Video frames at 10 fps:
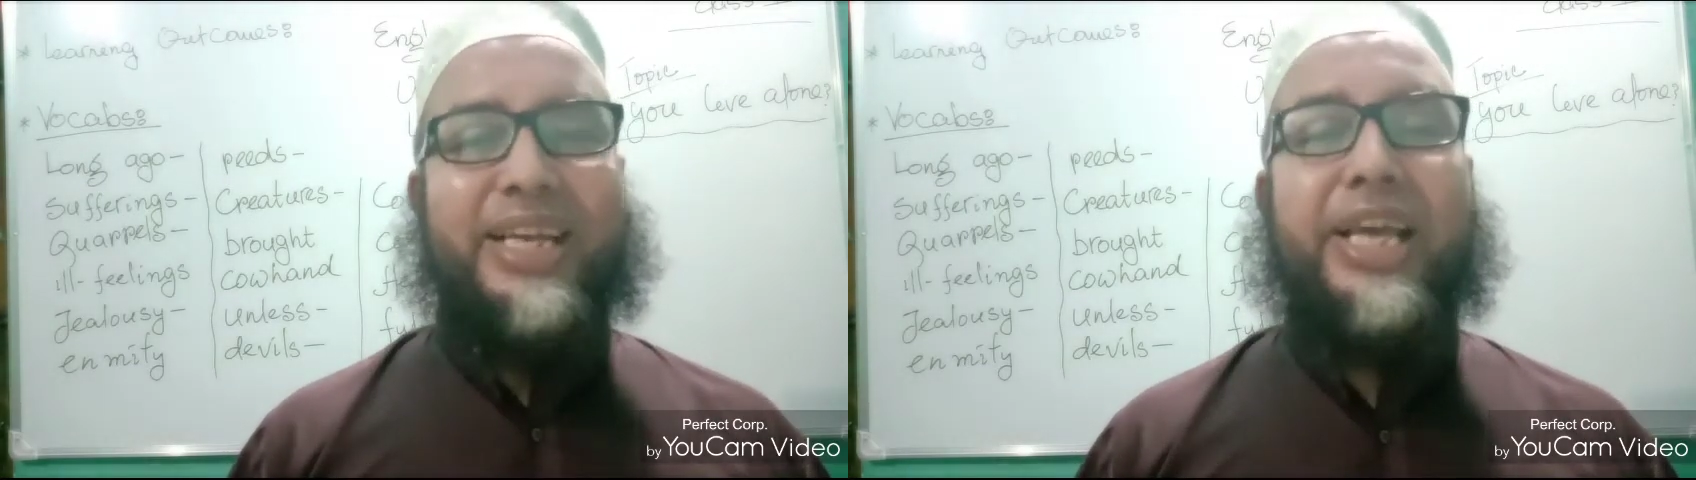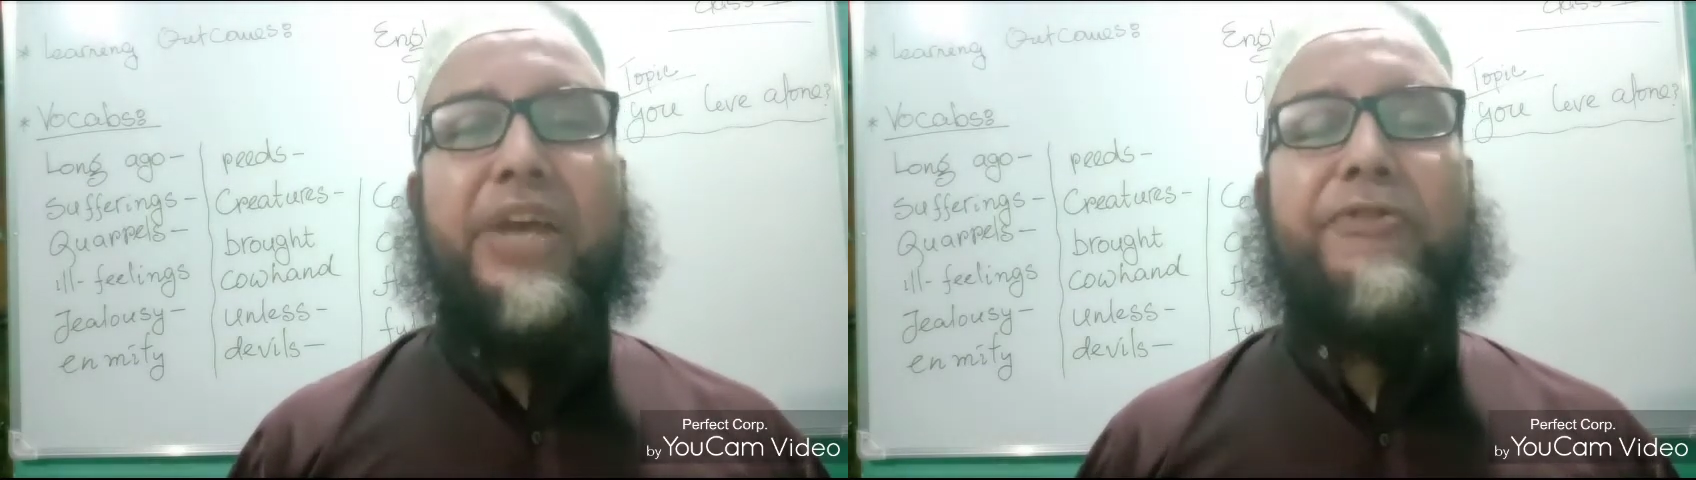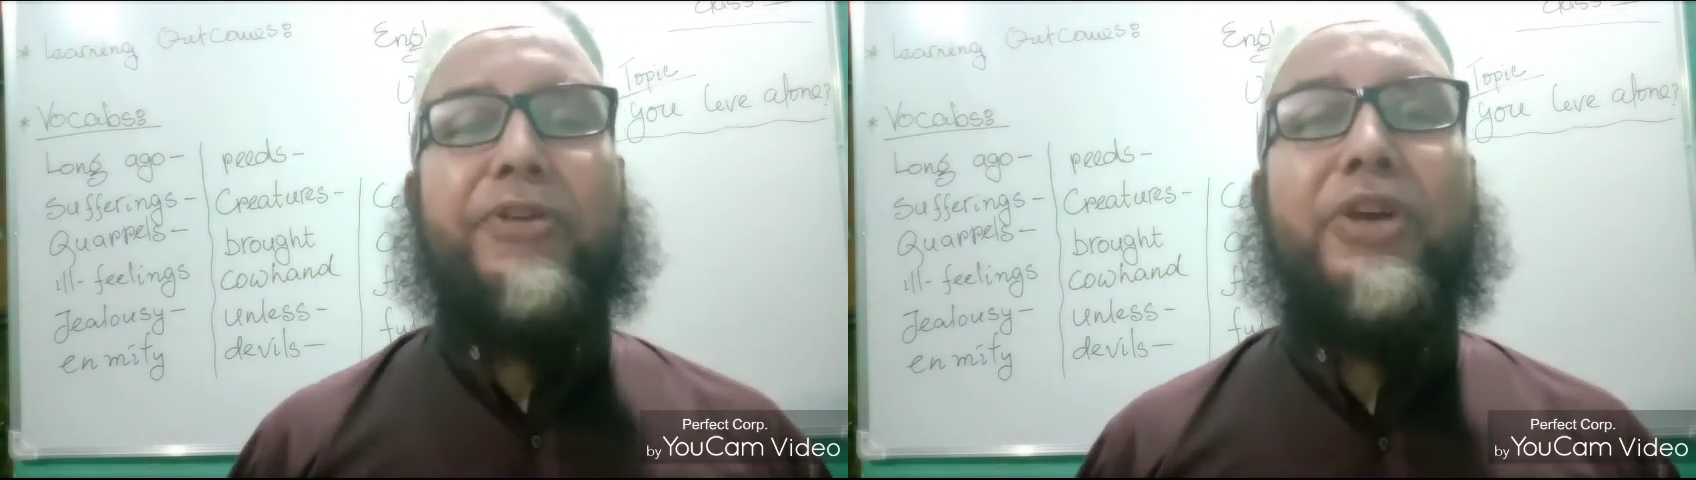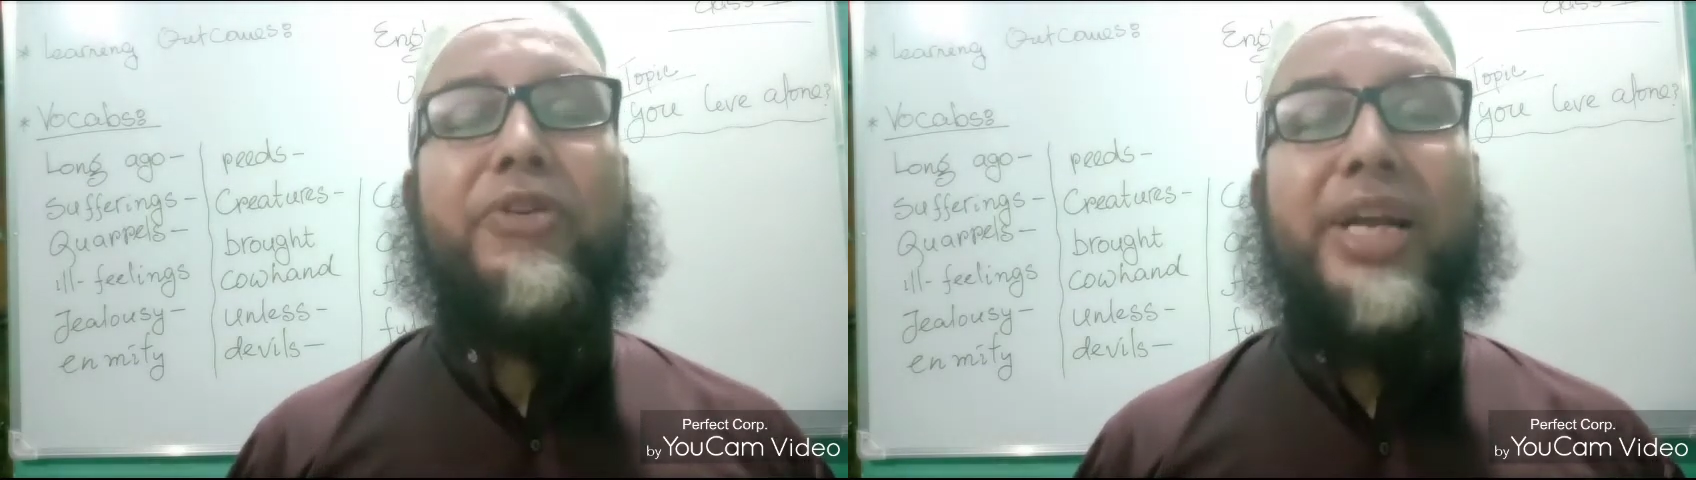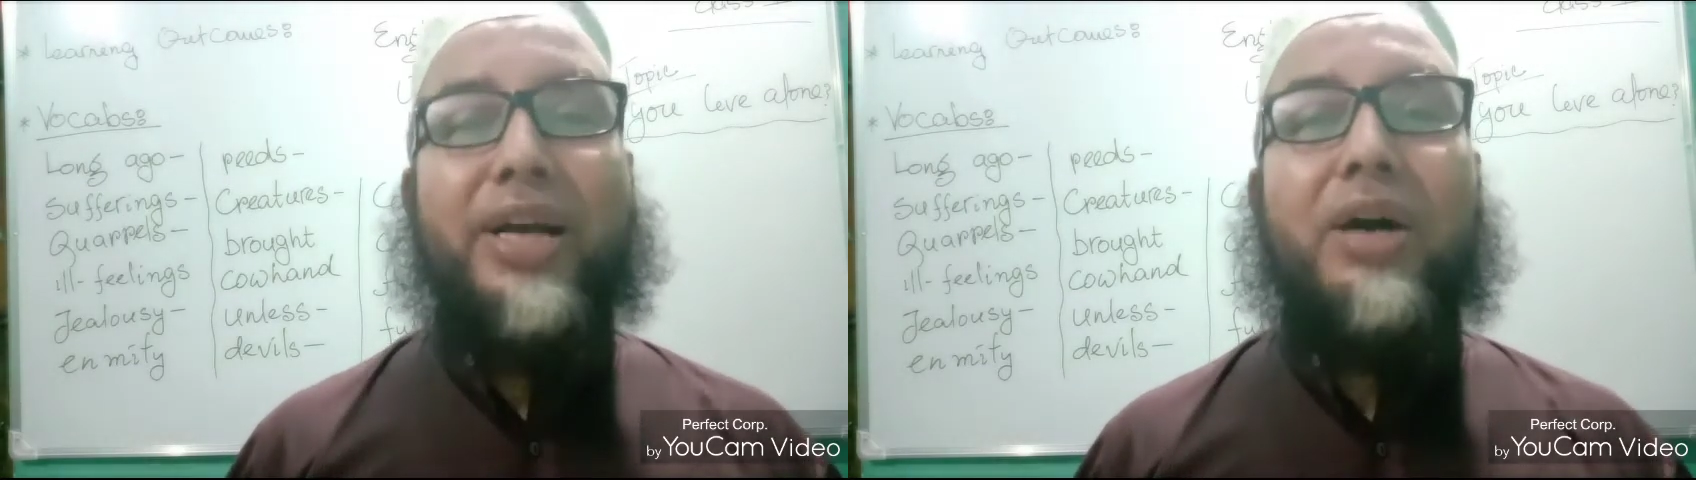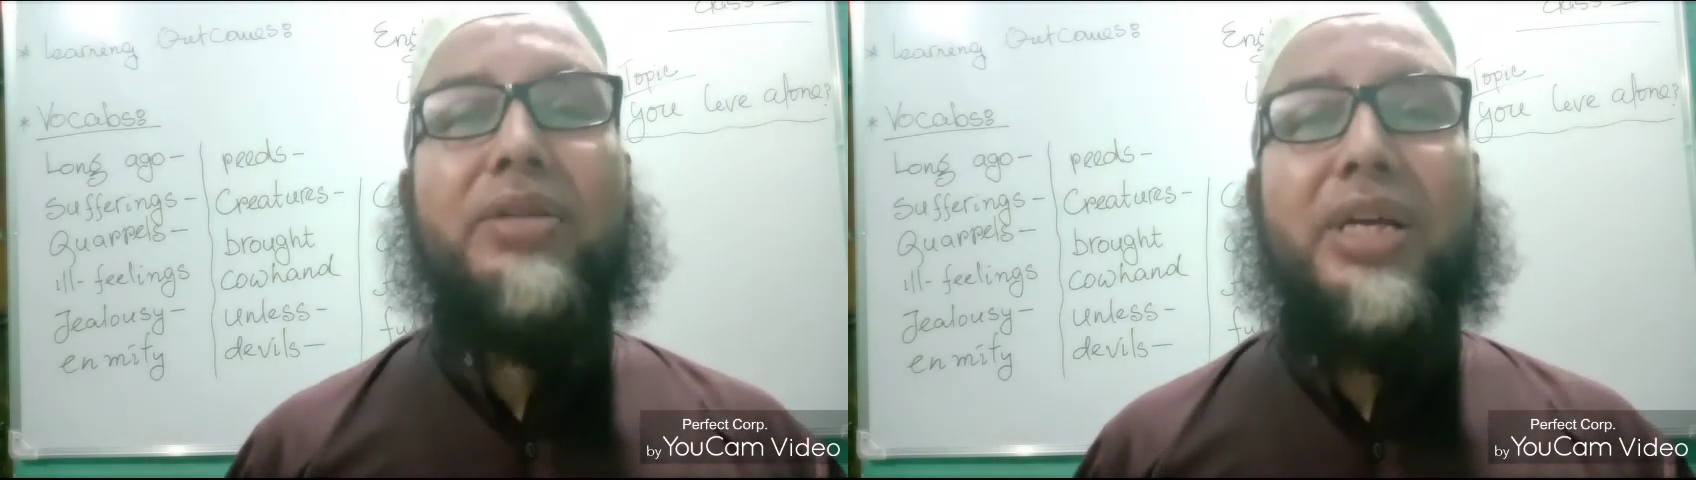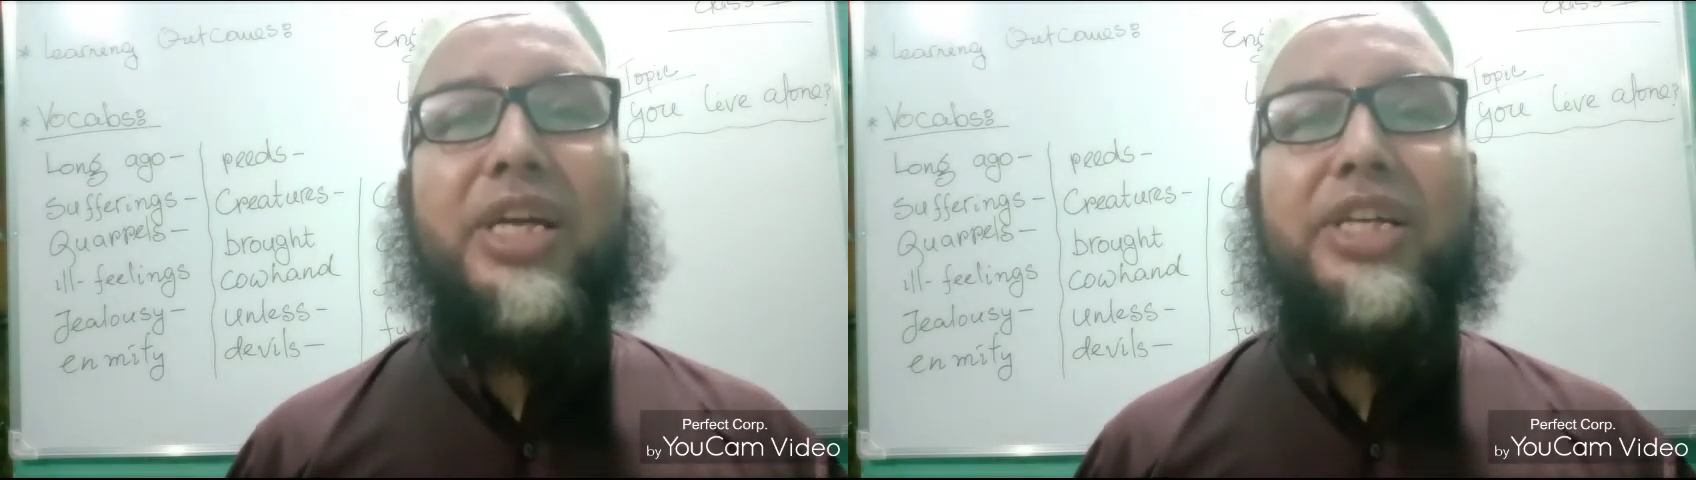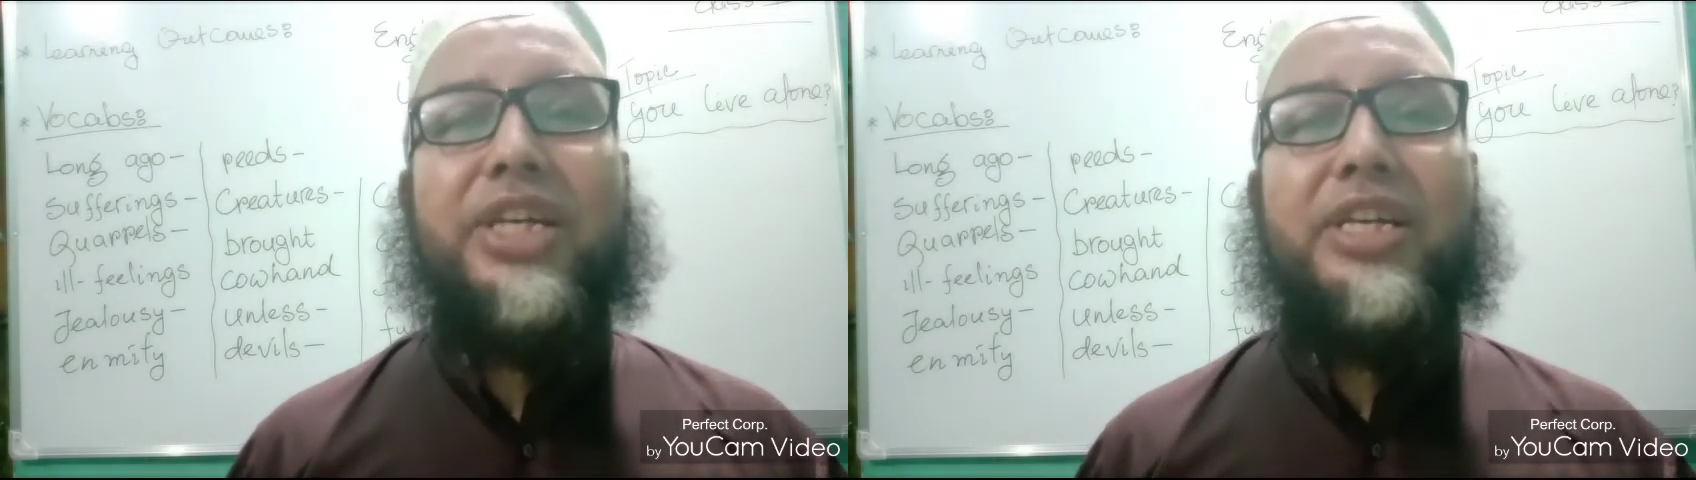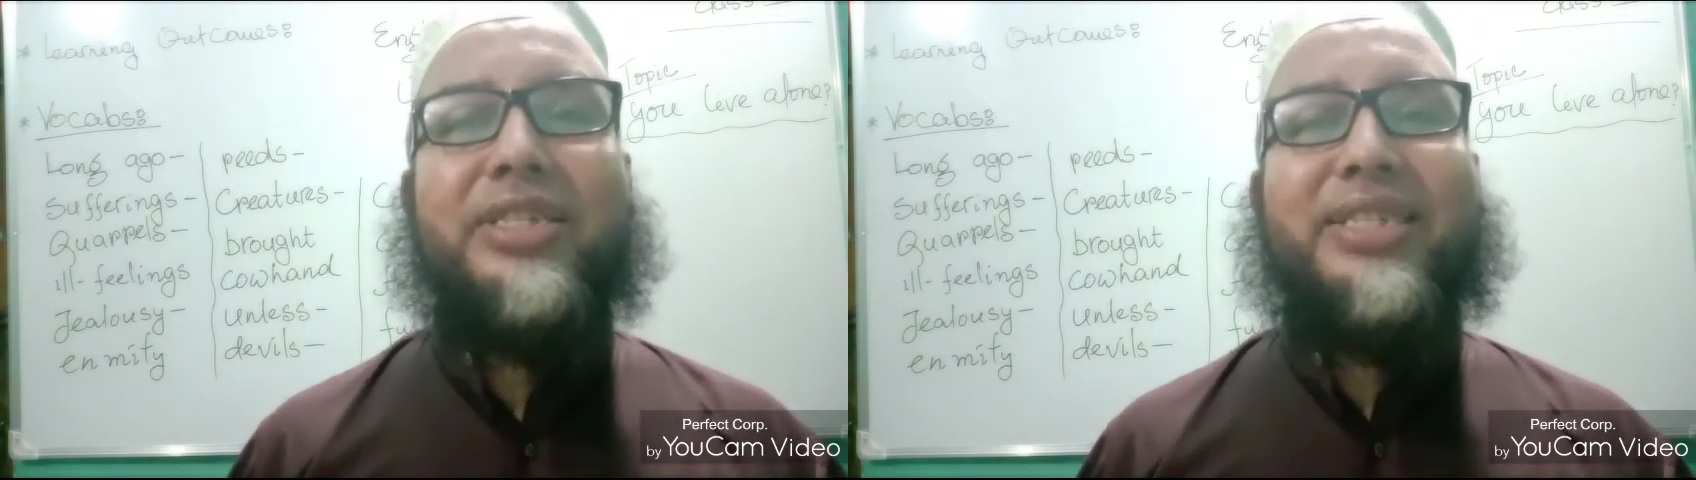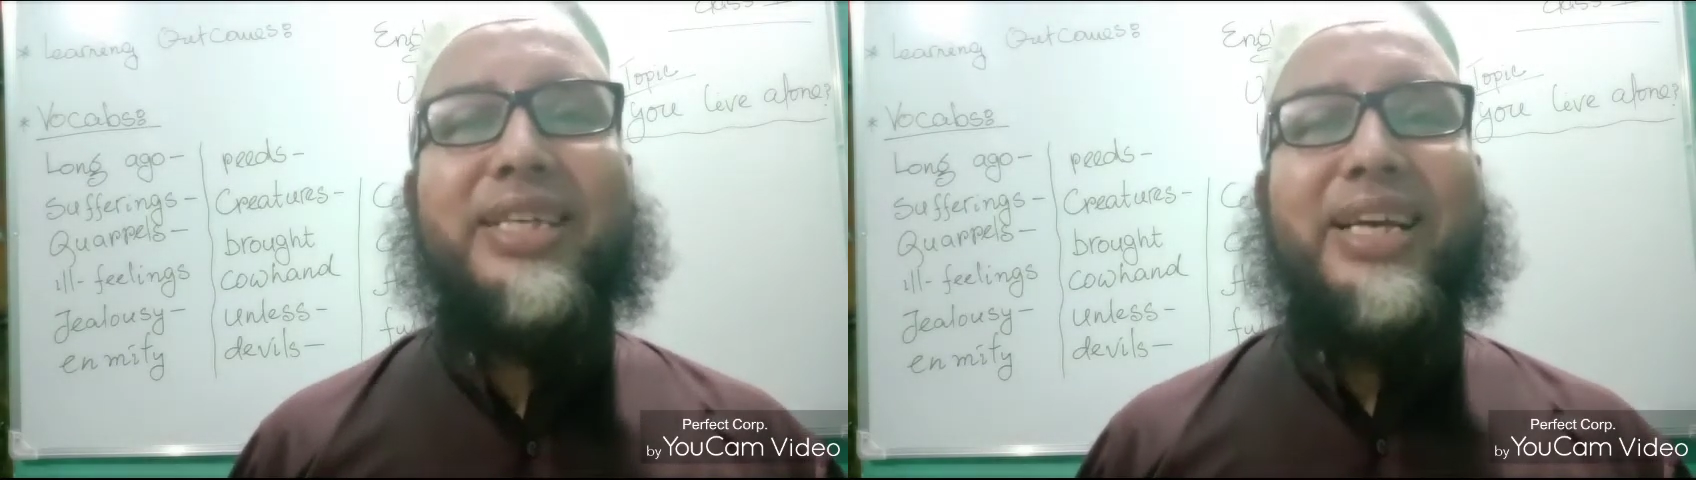If you read out the
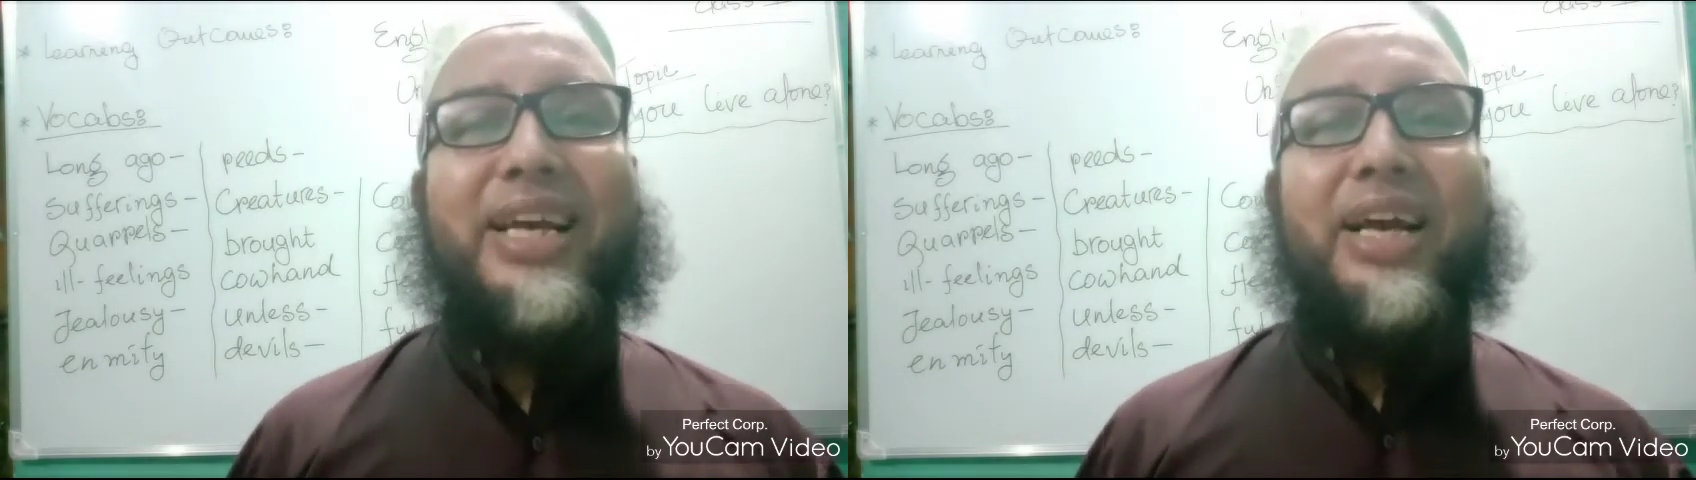questions,